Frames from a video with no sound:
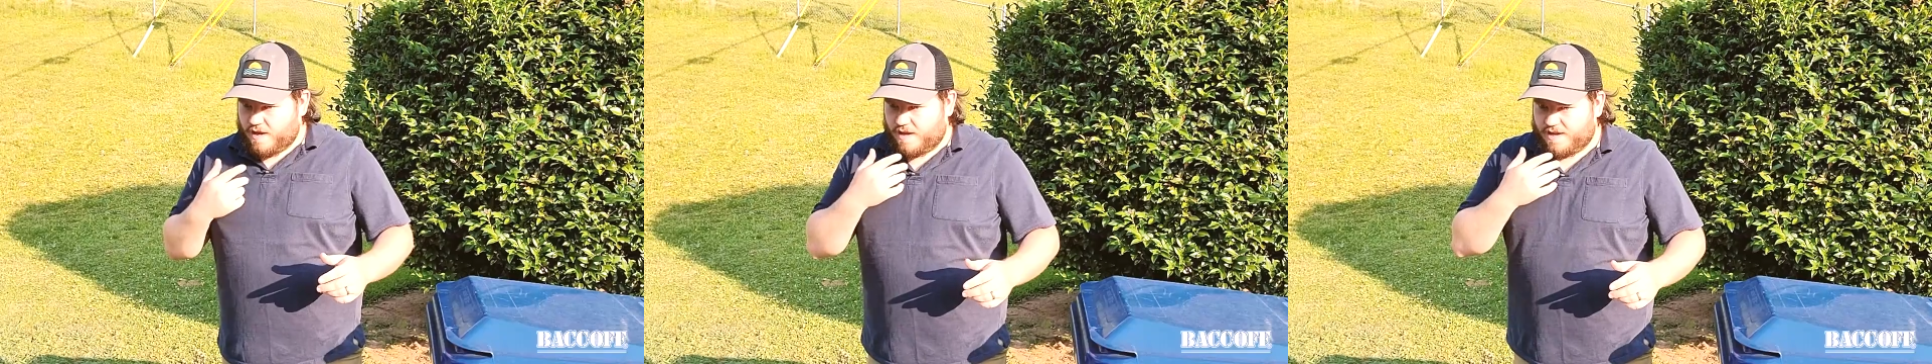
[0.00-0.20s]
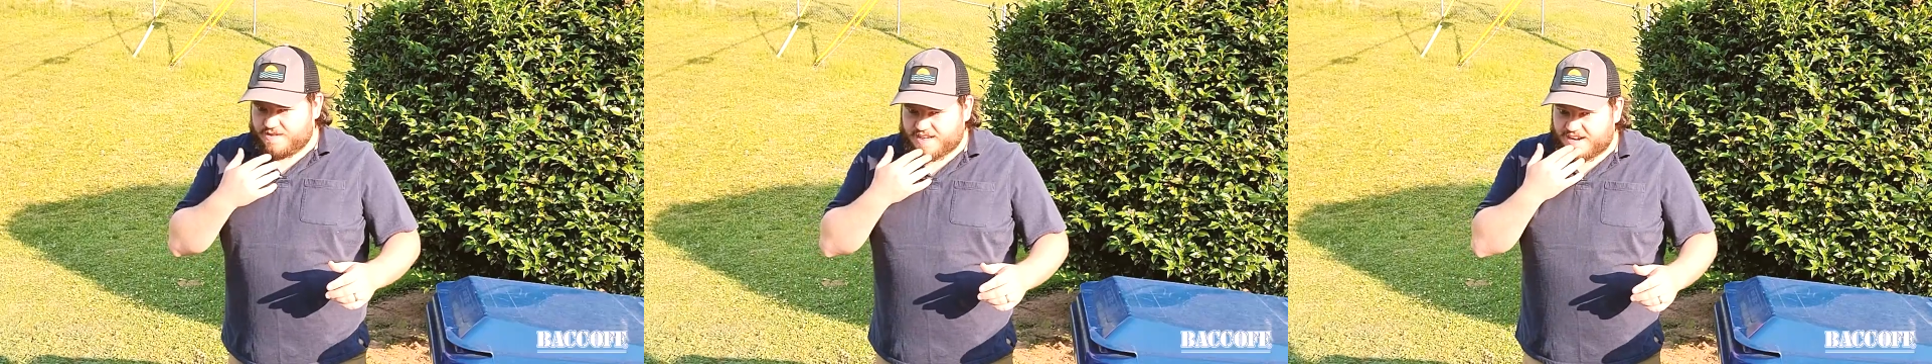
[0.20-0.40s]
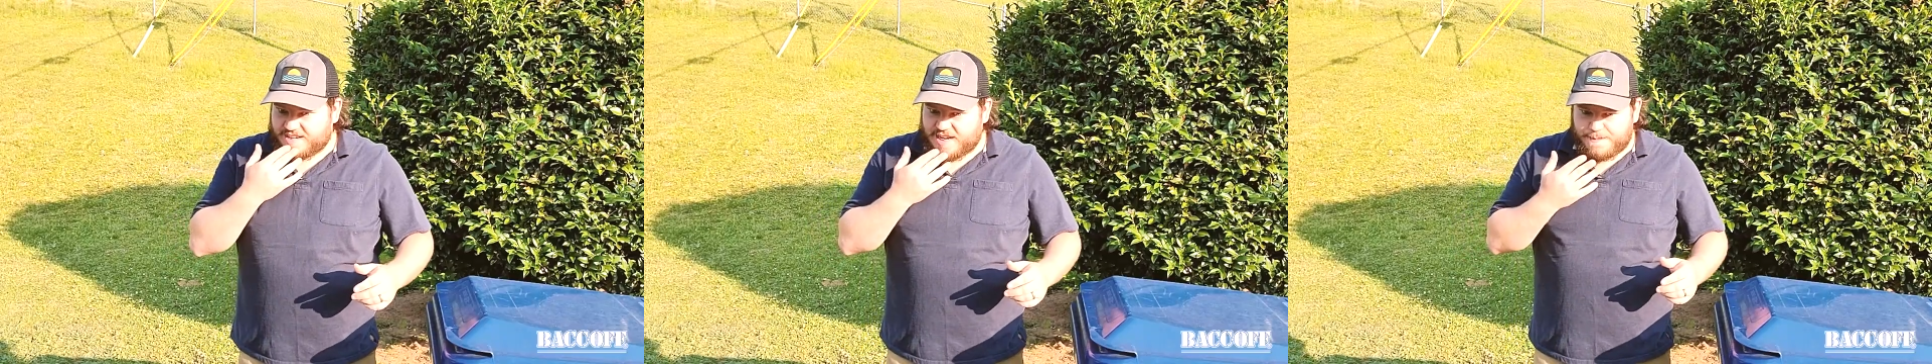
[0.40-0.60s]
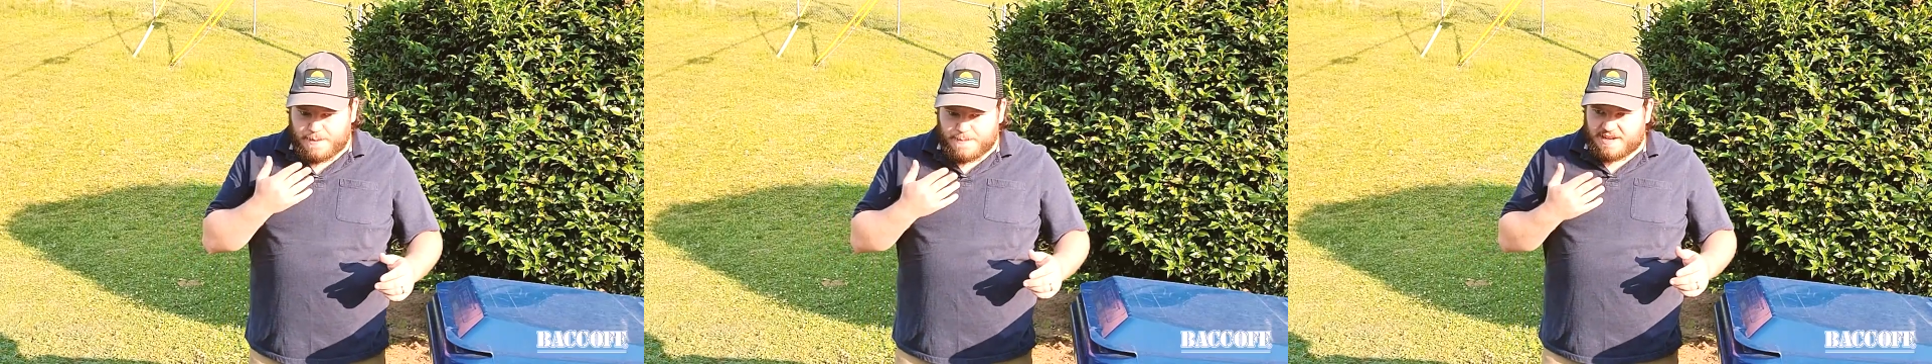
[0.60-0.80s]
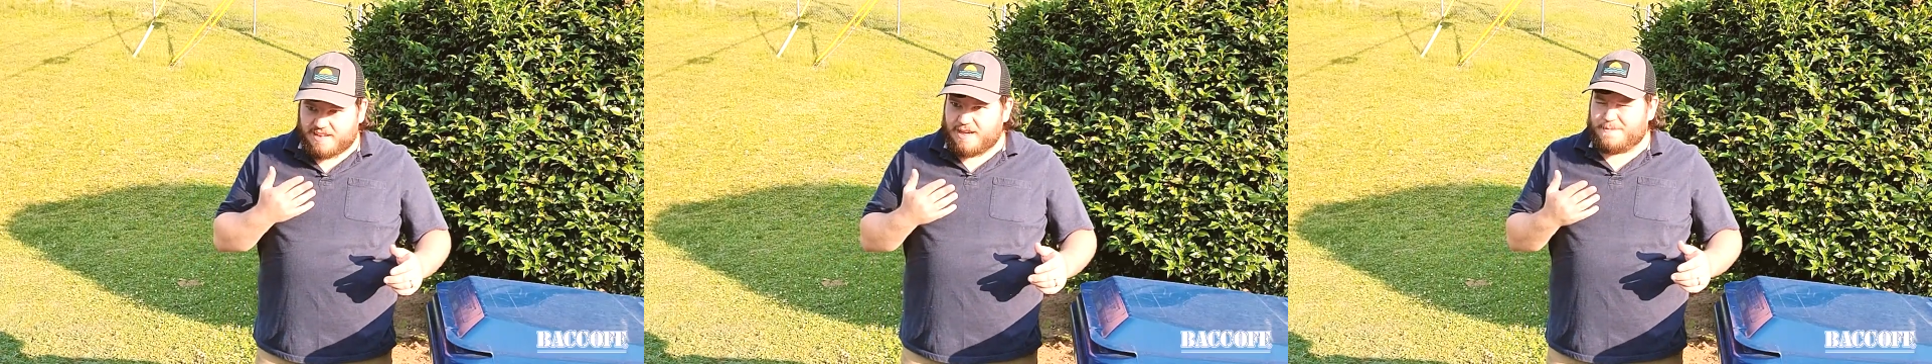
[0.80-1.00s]
Is that a dip in
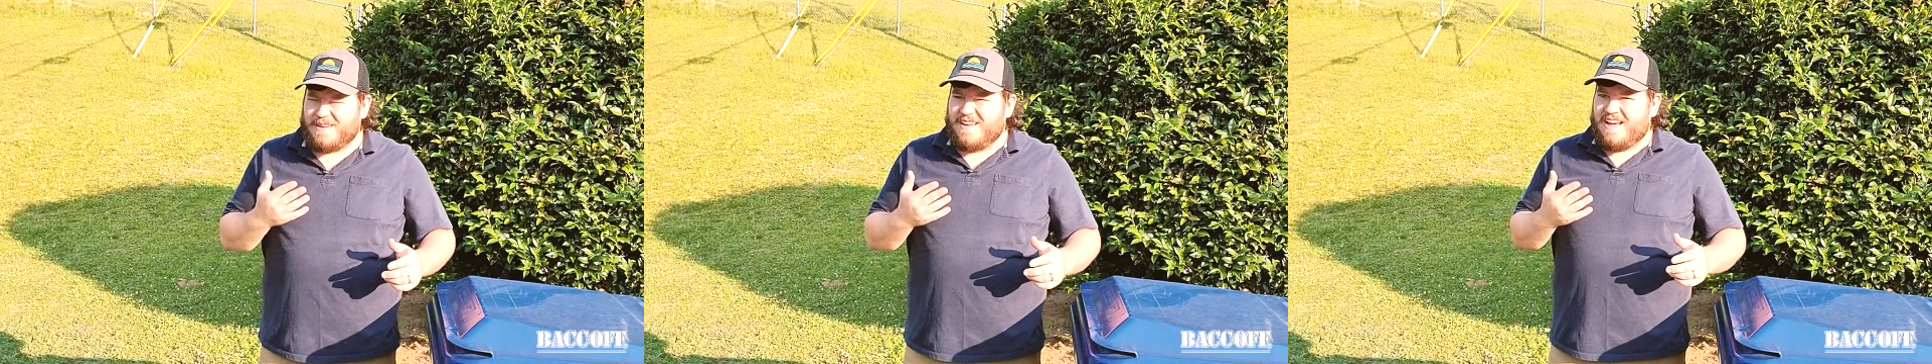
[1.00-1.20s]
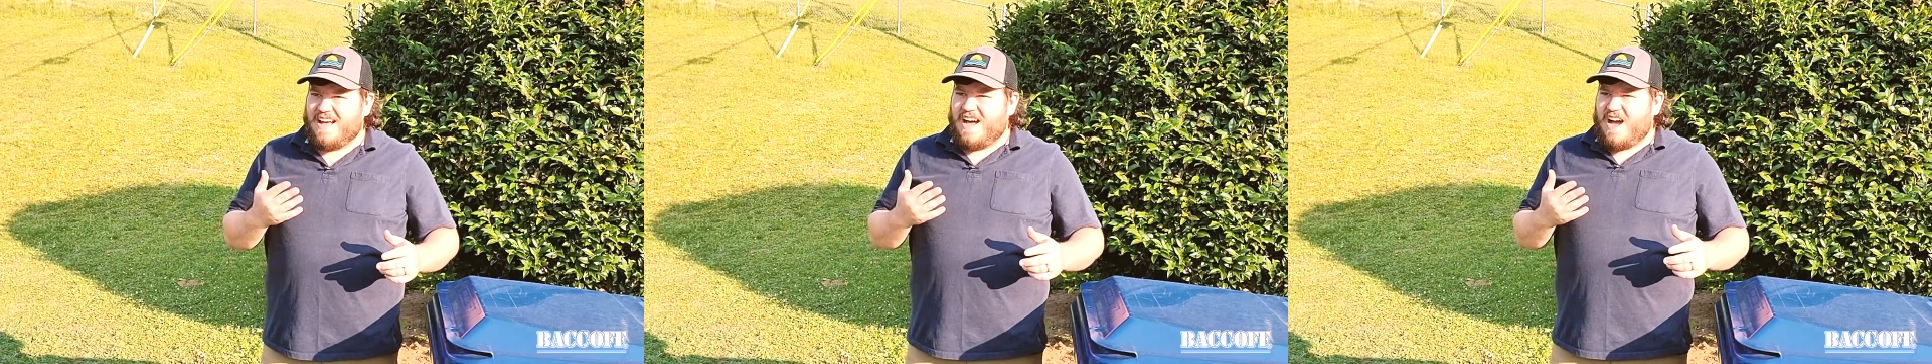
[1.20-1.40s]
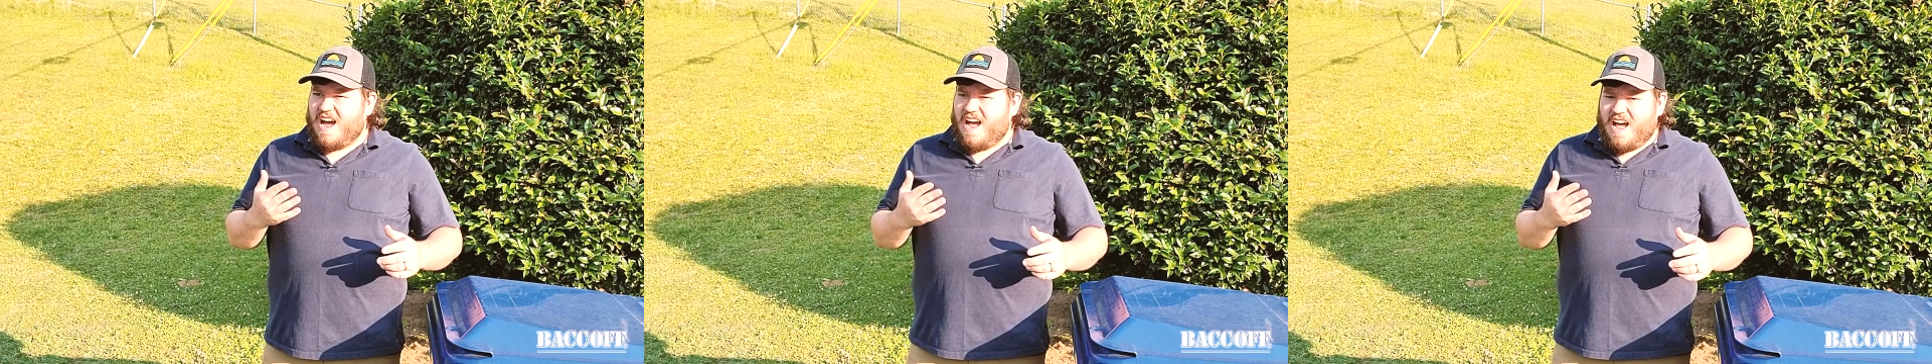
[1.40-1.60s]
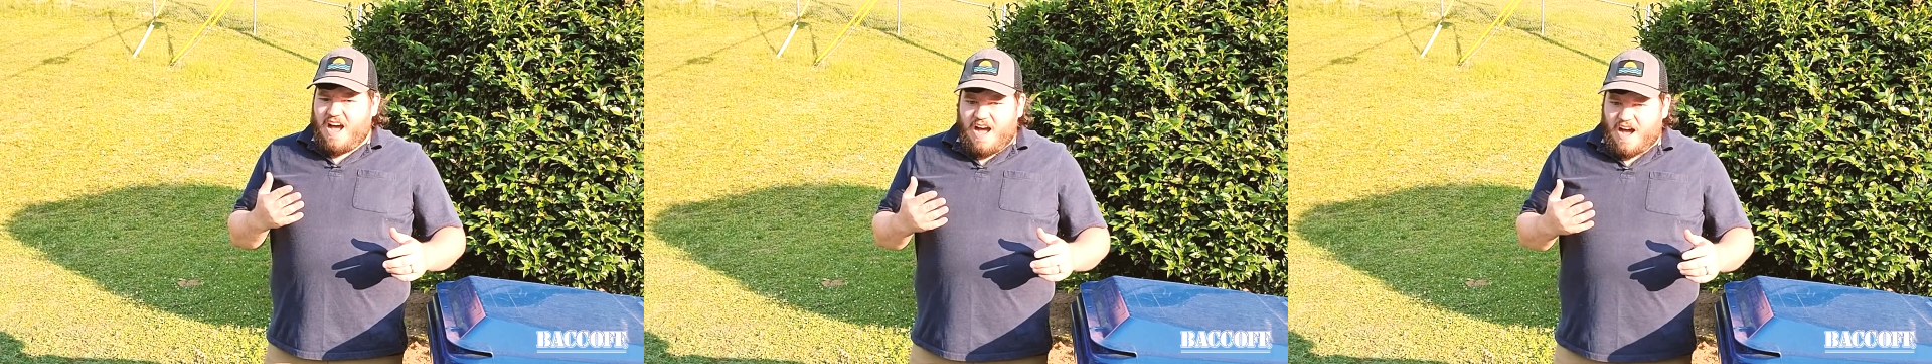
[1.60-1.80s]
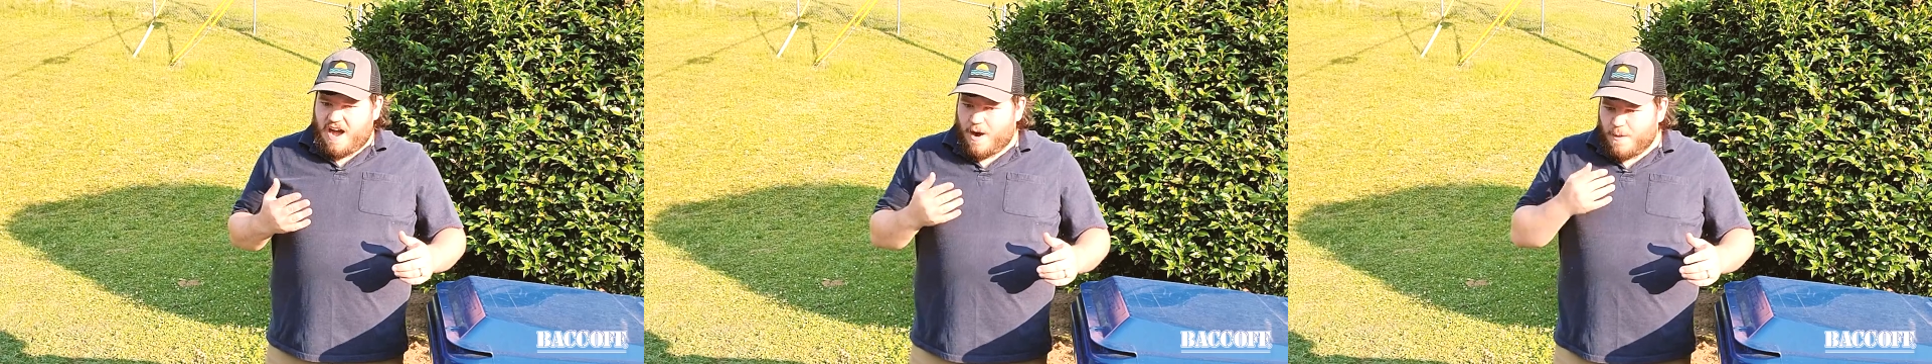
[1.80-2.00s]
my lip?
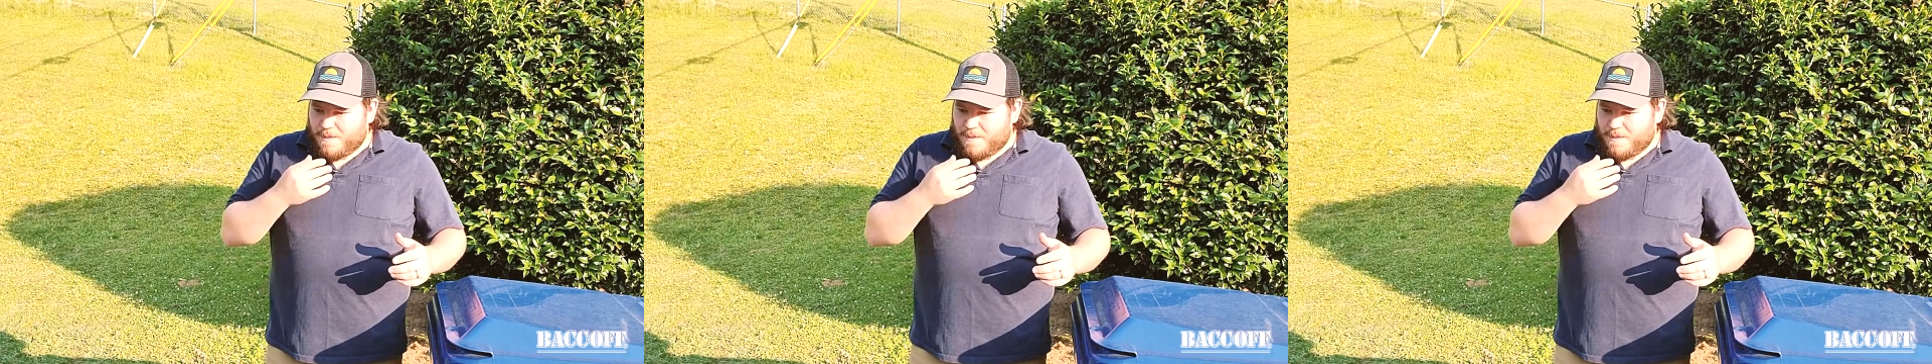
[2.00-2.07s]
Oh